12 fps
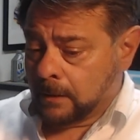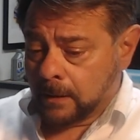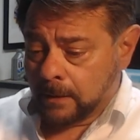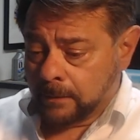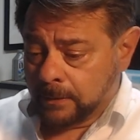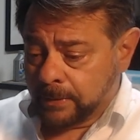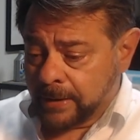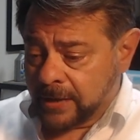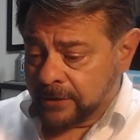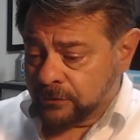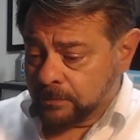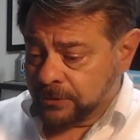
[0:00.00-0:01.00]
Then we
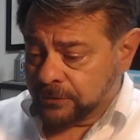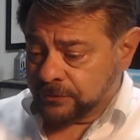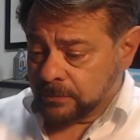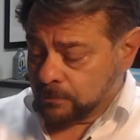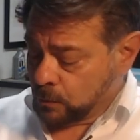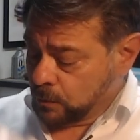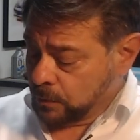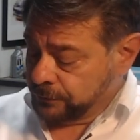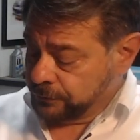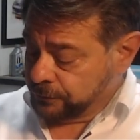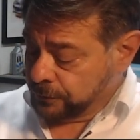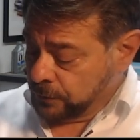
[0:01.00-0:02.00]
ask for the piston bore and
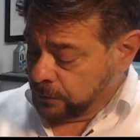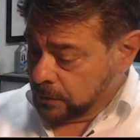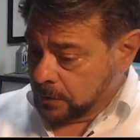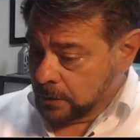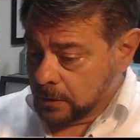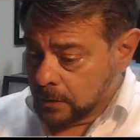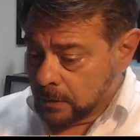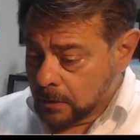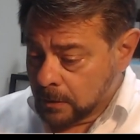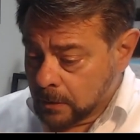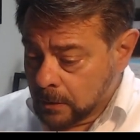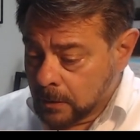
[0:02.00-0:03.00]
stroke.
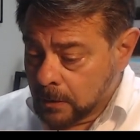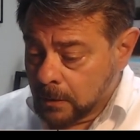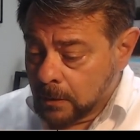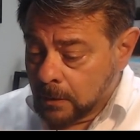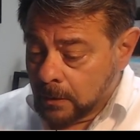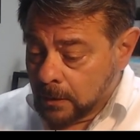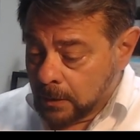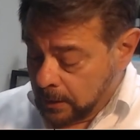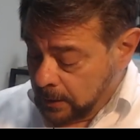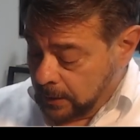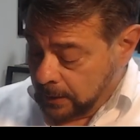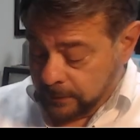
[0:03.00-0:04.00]

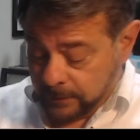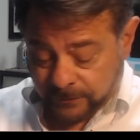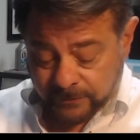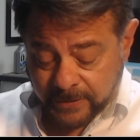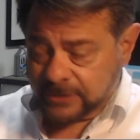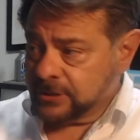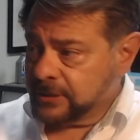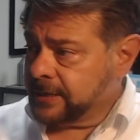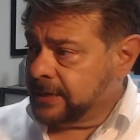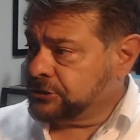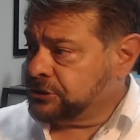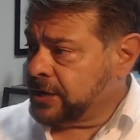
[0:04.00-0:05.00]
And this is actually a
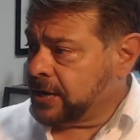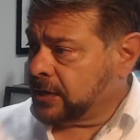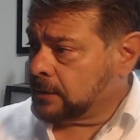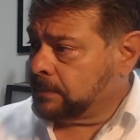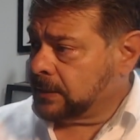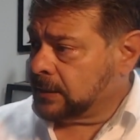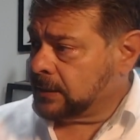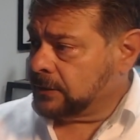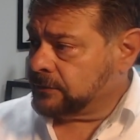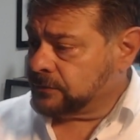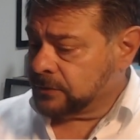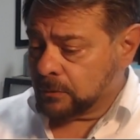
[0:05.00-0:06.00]
nice check
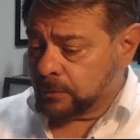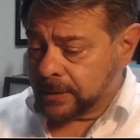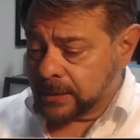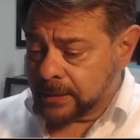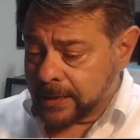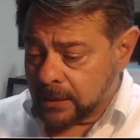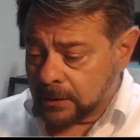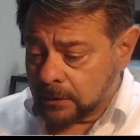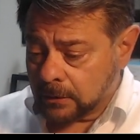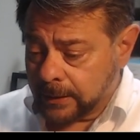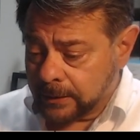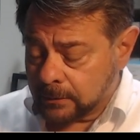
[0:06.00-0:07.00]
because, you know, we can
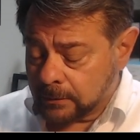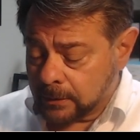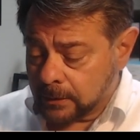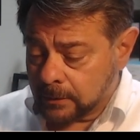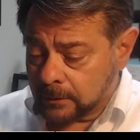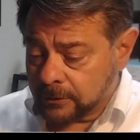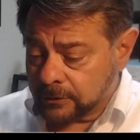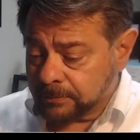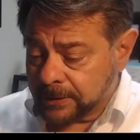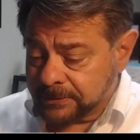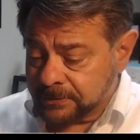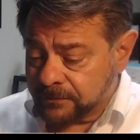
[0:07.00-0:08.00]
calculate the
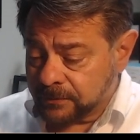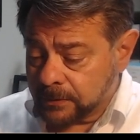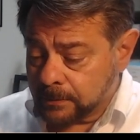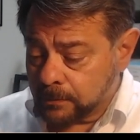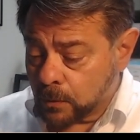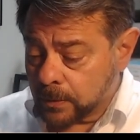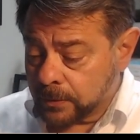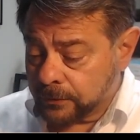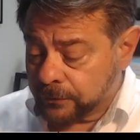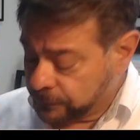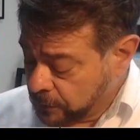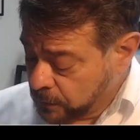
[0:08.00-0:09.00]
displacement from the bore and
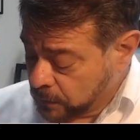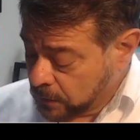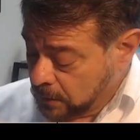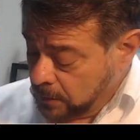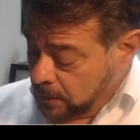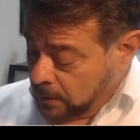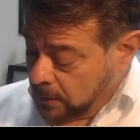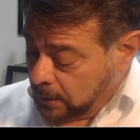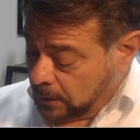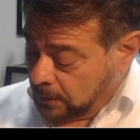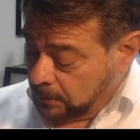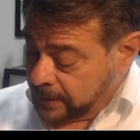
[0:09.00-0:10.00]
the stroke,
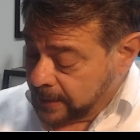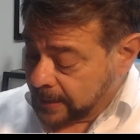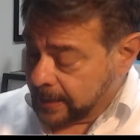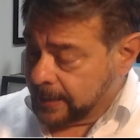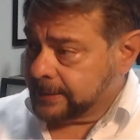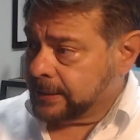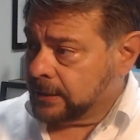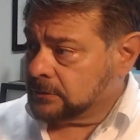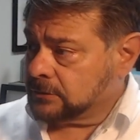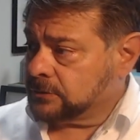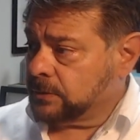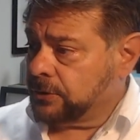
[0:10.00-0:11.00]
and that kind of
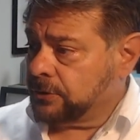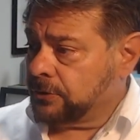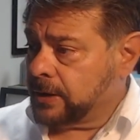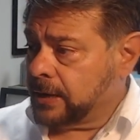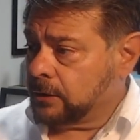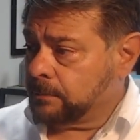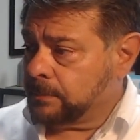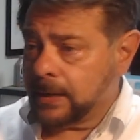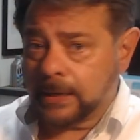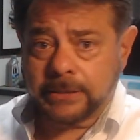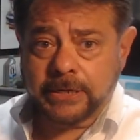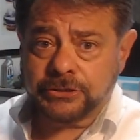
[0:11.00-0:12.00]
tells us whether or not you're
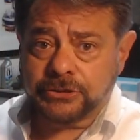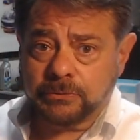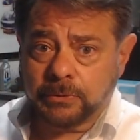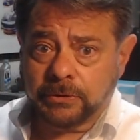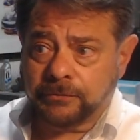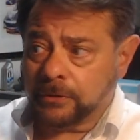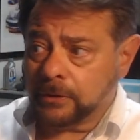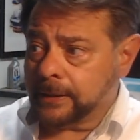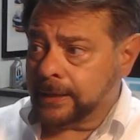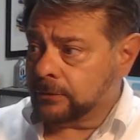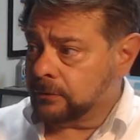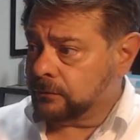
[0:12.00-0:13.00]
paying attention when you're
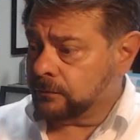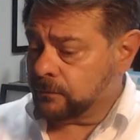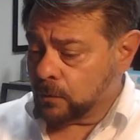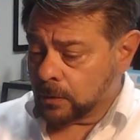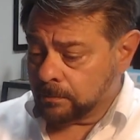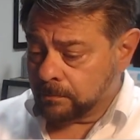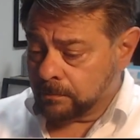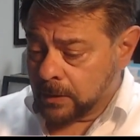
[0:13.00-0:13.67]
filling out this form.